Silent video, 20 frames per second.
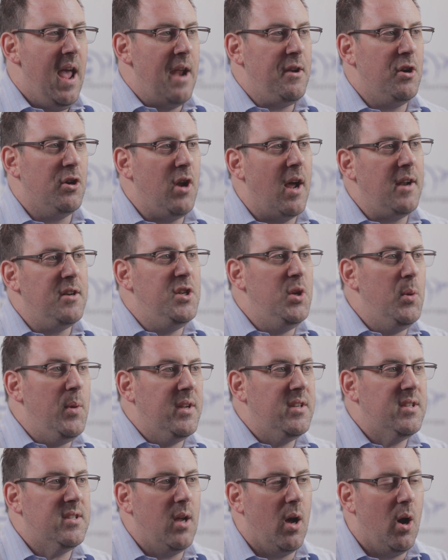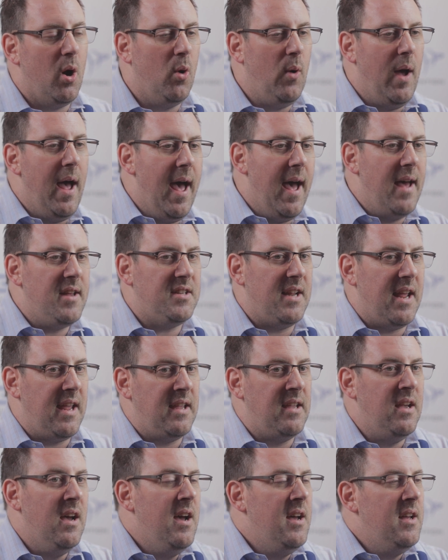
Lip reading: and you're not doing so as a